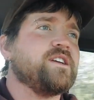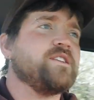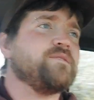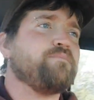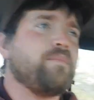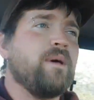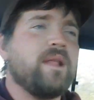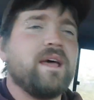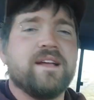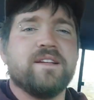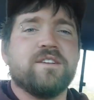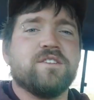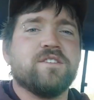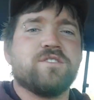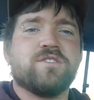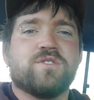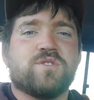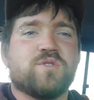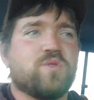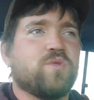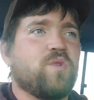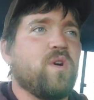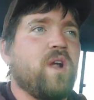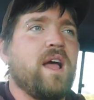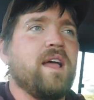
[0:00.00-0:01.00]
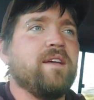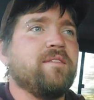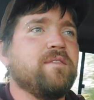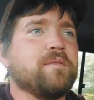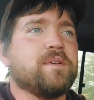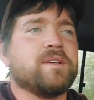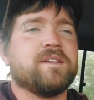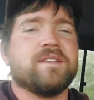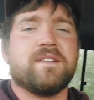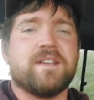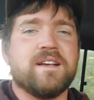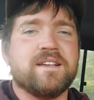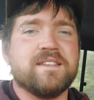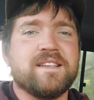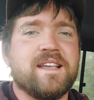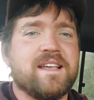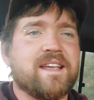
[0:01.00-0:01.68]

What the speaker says: but I just drive it because I